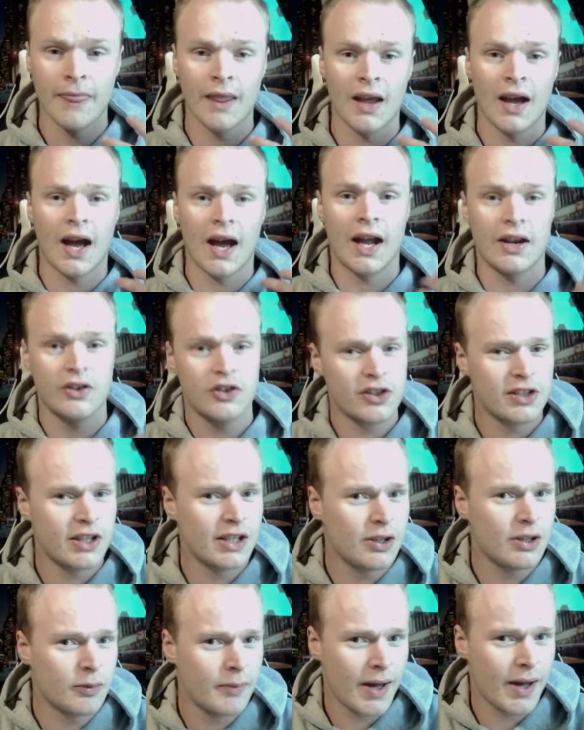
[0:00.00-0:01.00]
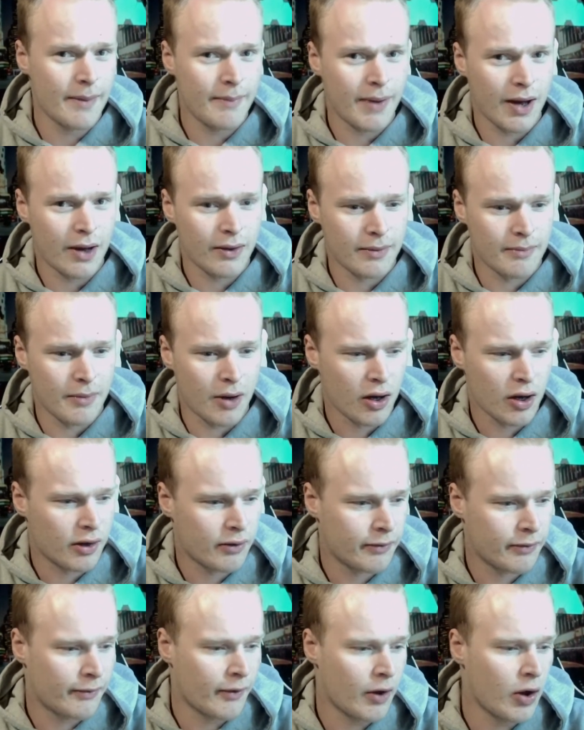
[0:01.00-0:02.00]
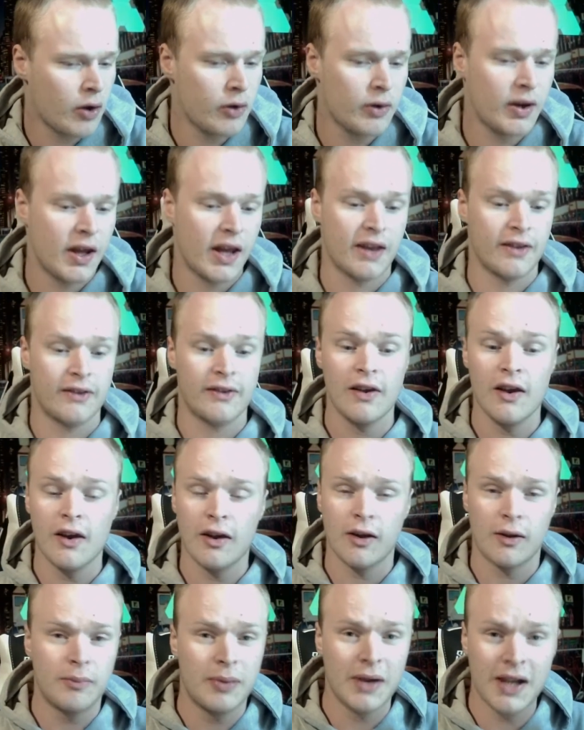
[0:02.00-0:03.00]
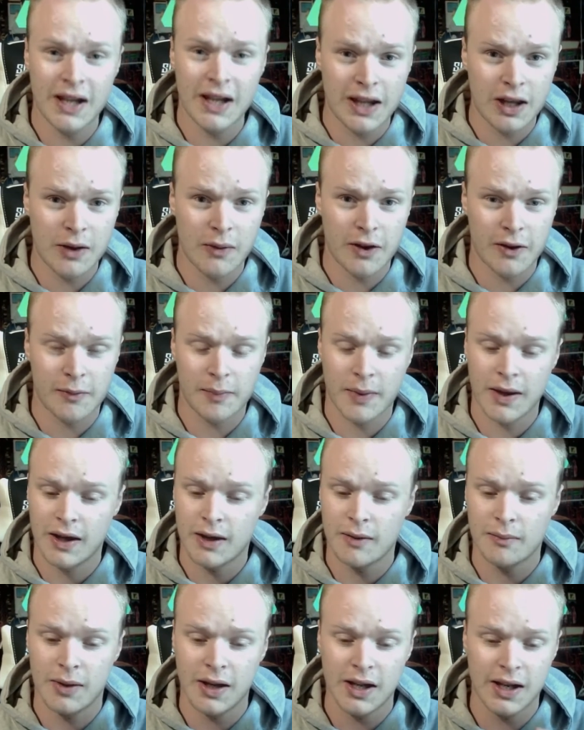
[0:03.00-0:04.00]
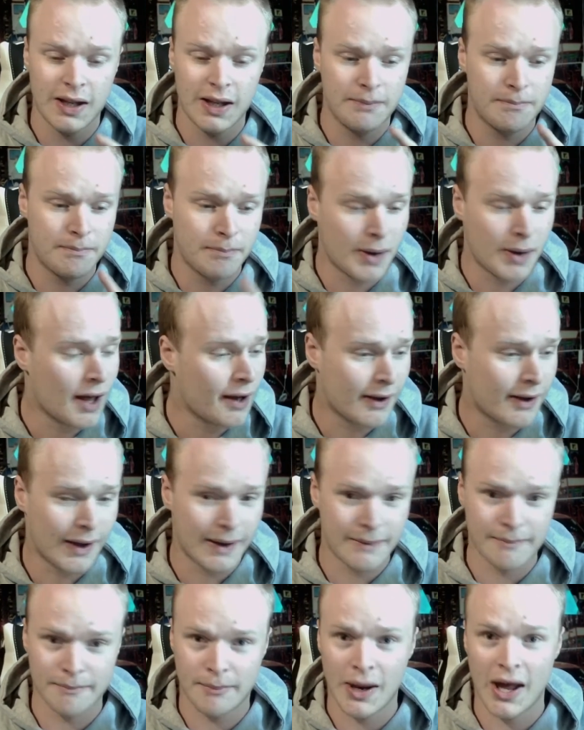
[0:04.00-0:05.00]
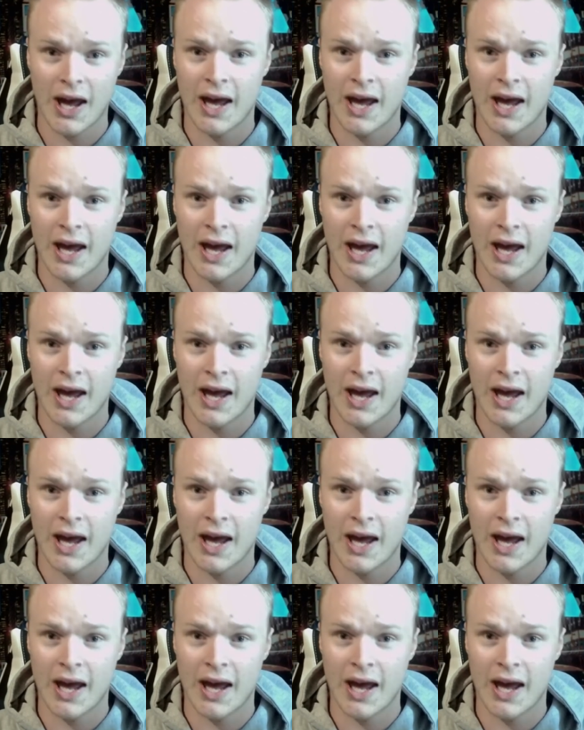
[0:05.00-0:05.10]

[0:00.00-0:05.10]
And just a little bit about the microphone, it's completely USB, completely plug and play.